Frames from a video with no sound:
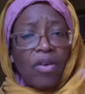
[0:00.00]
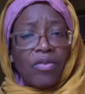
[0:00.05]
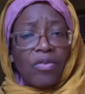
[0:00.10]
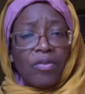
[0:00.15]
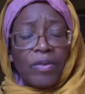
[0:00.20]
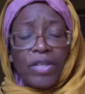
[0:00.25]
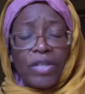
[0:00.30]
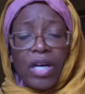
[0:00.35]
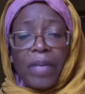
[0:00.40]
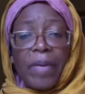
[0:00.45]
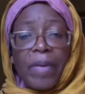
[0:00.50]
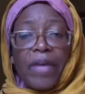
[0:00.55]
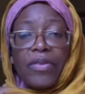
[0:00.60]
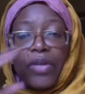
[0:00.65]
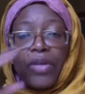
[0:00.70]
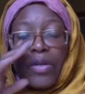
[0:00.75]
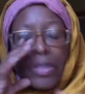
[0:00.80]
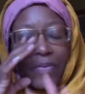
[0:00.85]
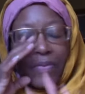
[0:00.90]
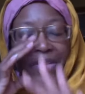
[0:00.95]
we're talking about
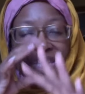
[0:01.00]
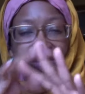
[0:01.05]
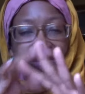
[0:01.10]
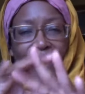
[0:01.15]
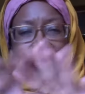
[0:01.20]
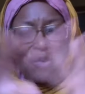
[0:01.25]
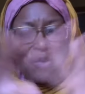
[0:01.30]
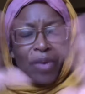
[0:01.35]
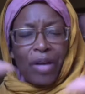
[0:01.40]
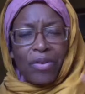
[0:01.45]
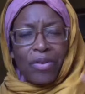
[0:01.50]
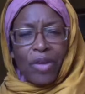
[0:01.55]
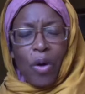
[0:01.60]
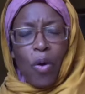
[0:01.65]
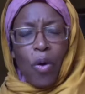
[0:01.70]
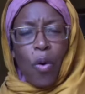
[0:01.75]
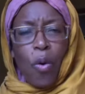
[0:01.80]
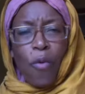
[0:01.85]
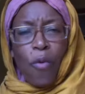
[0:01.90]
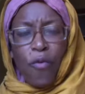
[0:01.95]
those of Israel throughout the
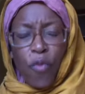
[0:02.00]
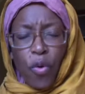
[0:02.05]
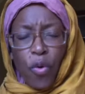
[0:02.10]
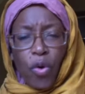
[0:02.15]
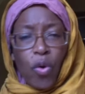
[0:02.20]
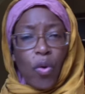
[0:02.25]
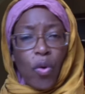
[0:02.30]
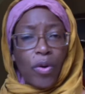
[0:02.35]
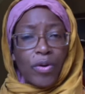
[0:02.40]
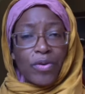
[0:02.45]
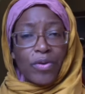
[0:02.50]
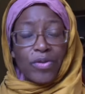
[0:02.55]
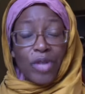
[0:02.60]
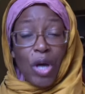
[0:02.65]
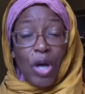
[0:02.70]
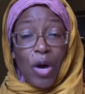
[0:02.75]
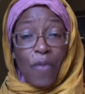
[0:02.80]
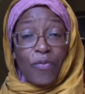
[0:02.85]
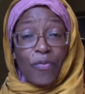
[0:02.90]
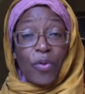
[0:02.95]
whole four corners
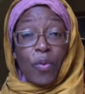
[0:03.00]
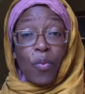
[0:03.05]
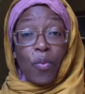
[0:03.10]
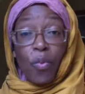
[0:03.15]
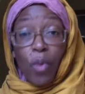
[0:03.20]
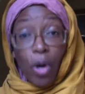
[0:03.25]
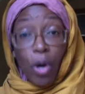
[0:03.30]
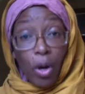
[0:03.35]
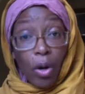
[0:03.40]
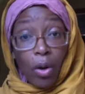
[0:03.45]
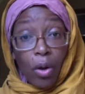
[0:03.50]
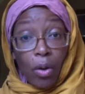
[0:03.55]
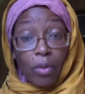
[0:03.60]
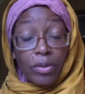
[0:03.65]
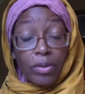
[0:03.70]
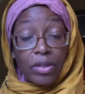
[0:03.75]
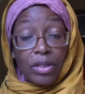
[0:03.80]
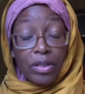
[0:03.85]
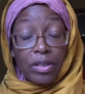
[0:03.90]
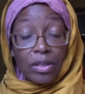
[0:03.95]
of the world,
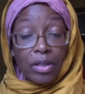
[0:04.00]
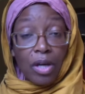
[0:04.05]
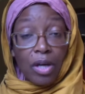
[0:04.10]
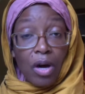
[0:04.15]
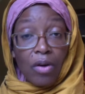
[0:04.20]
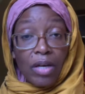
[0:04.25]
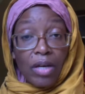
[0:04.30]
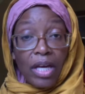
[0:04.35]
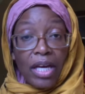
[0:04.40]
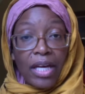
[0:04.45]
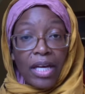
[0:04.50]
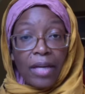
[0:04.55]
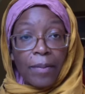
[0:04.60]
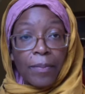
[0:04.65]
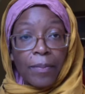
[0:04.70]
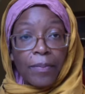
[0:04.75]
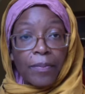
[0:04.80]
okay,